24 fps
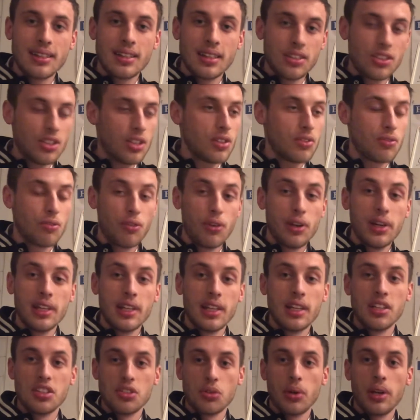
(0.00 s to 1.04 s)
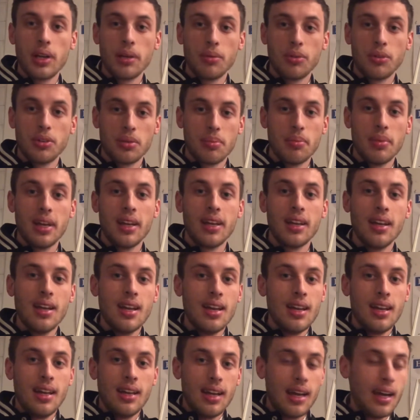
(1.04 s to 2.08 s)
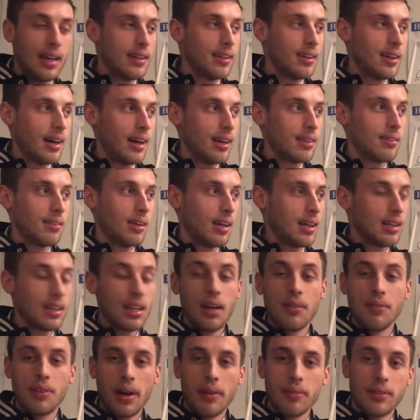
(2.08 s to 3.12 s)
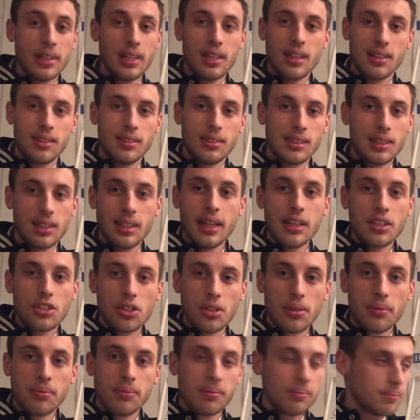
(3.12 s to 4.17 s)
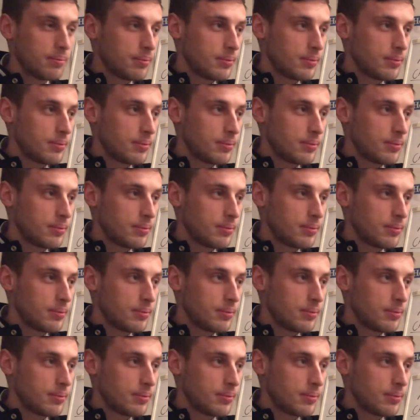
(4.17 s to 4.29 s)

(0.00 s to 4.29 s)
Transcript: It's just really enjoyable to me. And I love having the collection